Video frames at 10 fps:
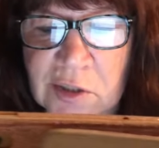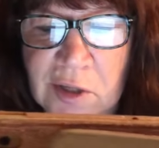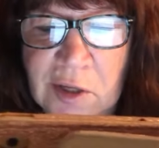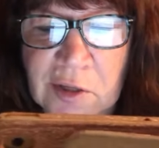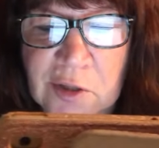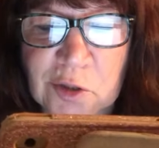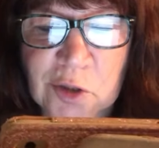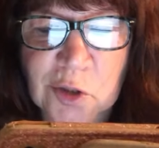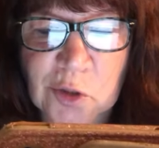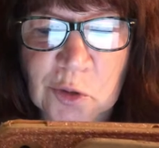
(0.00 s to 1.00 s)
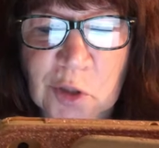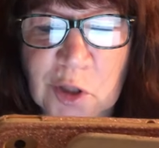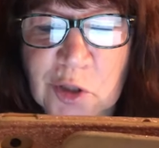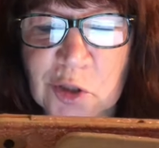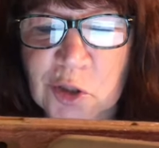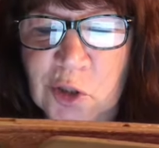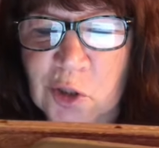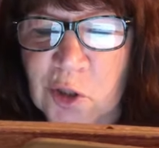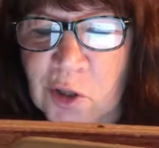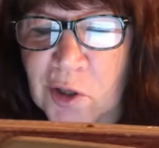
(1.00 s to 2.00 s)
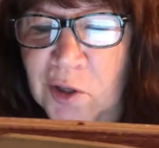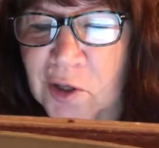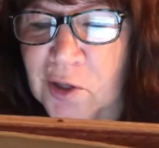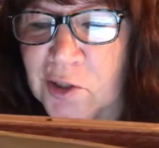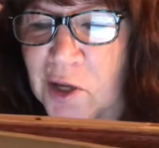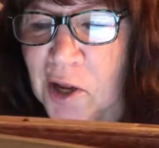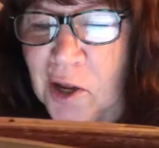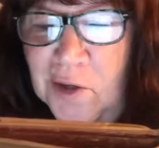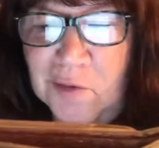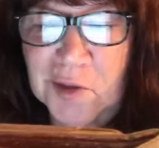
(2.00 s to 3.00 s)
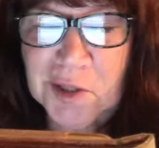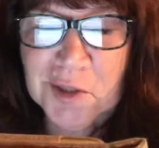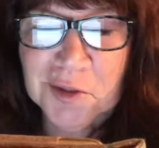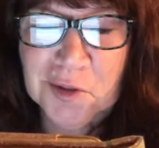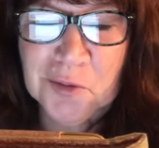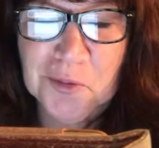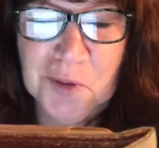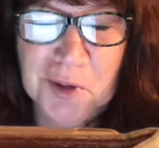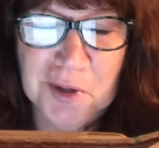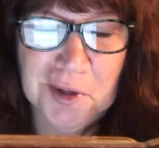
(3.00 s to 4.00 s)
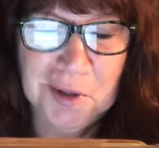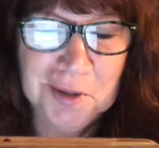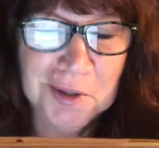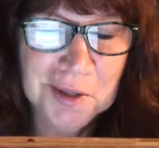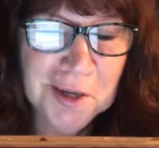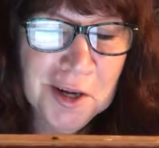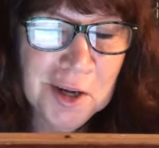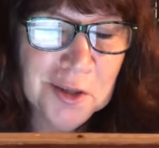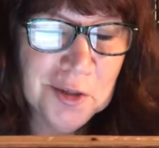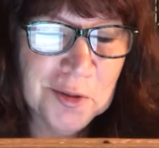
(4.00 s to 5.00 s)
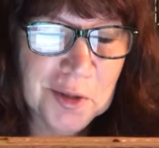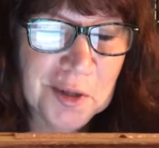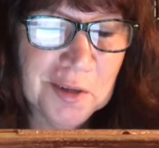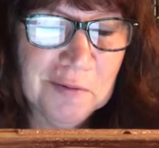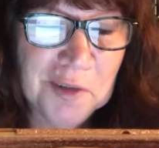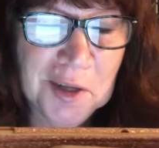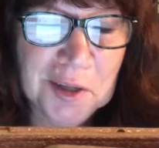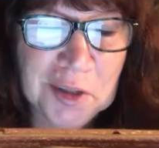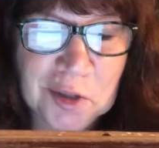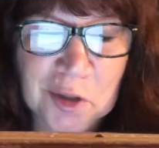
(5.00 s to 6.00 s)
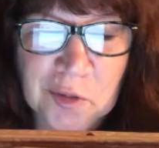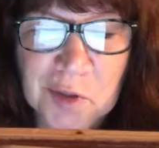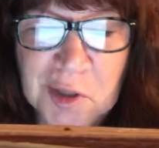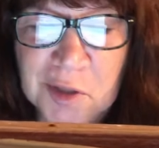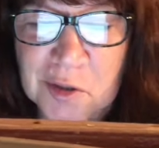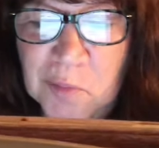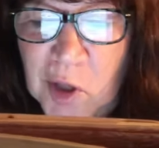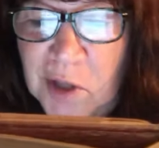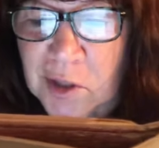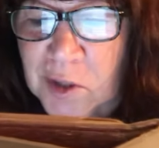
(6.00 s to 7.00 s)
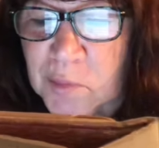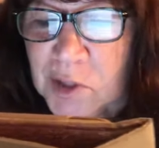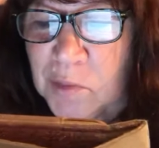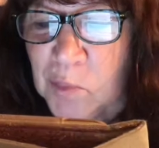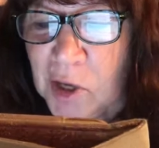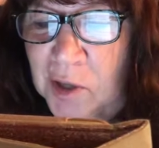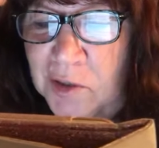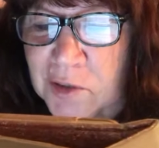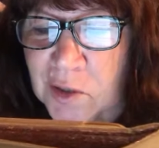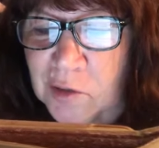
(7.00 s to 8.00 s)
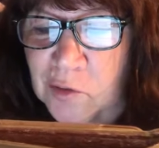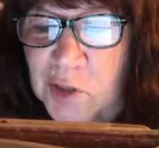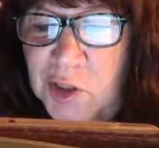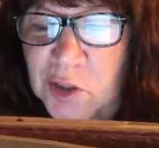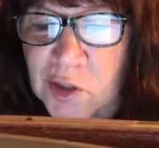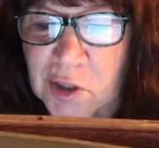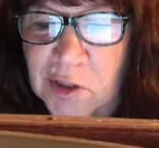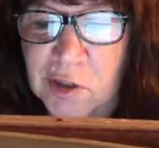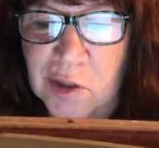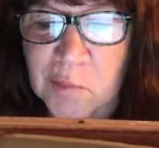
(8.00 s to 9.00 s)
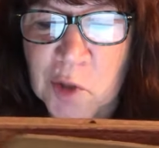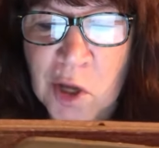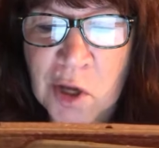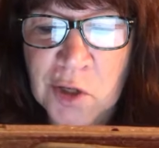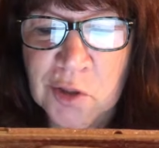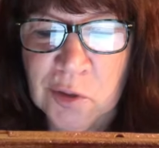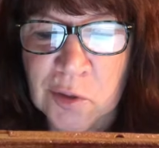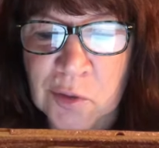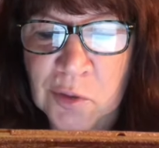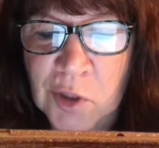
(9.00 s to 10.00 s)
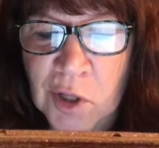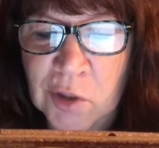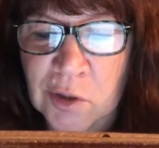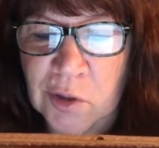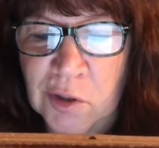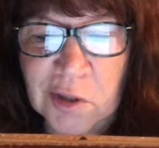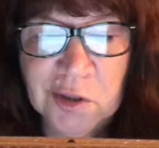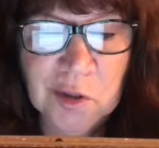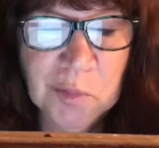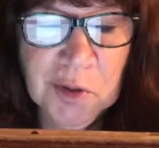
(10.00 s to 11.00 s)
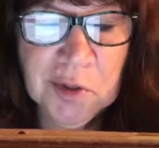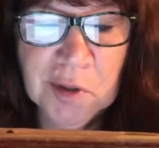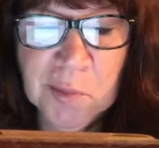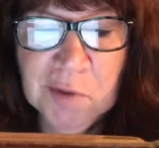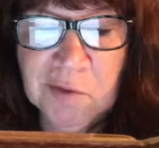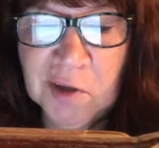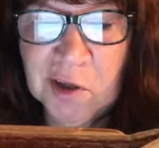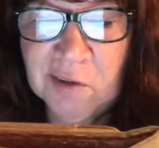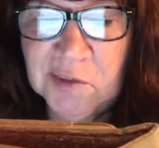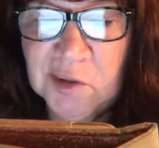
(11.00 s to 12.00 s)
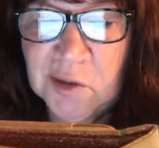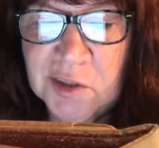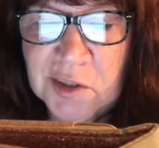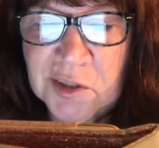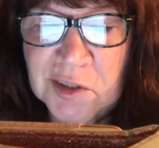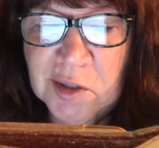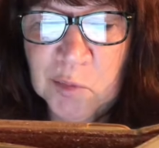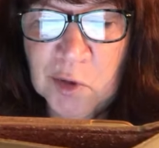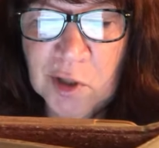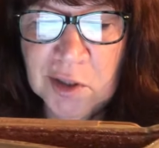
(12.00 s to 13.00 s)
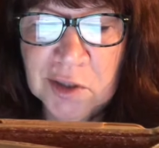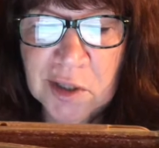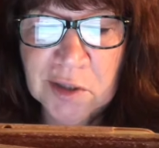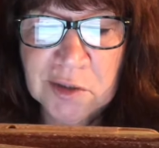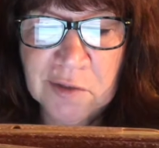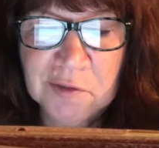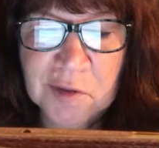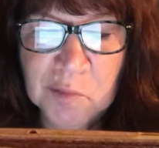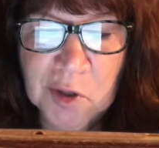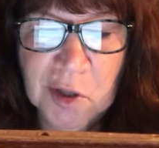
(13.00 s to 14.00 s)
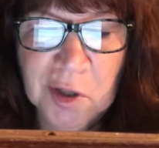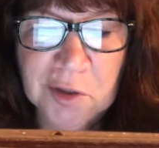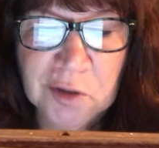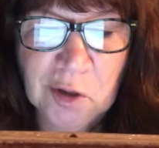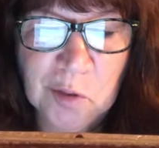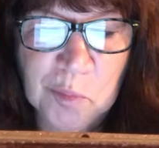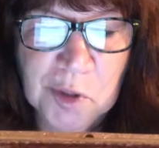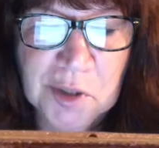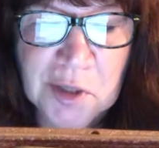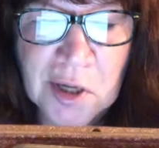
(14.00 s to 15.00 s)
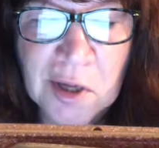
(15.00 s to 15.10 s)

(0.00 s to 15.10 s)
and into, in, integrity to work. You could advance your career by leaps and bounds and increase your income. You could also become involved in artistic projects of some kind. Don't be